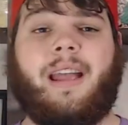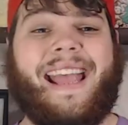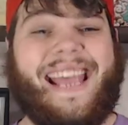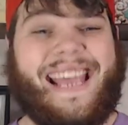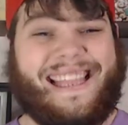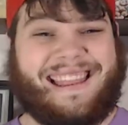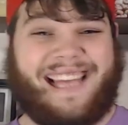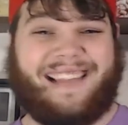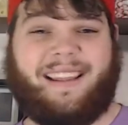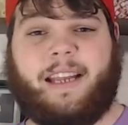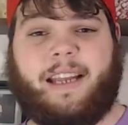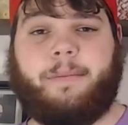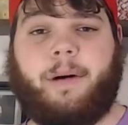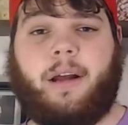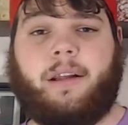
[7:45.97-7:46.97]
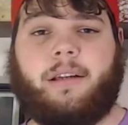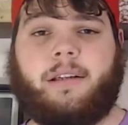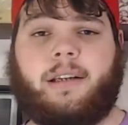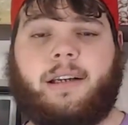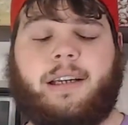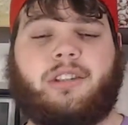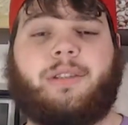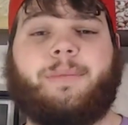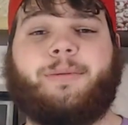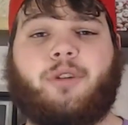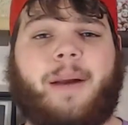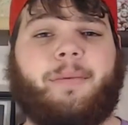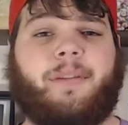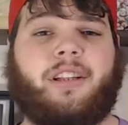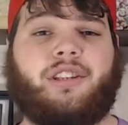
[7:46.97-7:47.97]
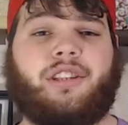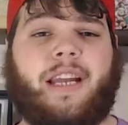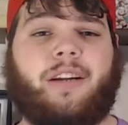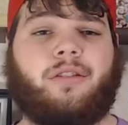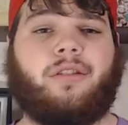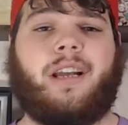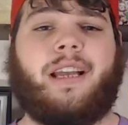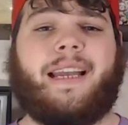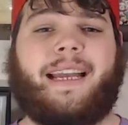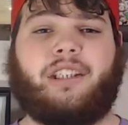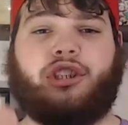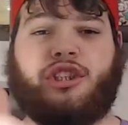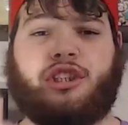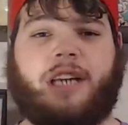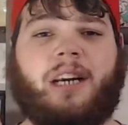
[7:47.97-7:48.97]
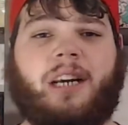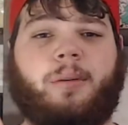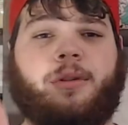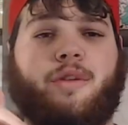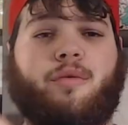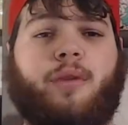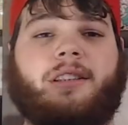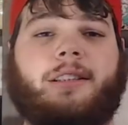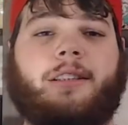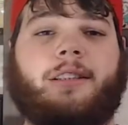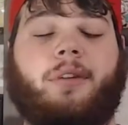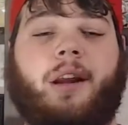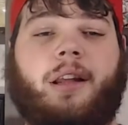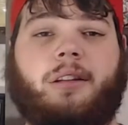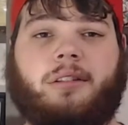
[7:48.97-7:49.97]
Hit that like button, subscribe to the channel, and share with your wrestling friends.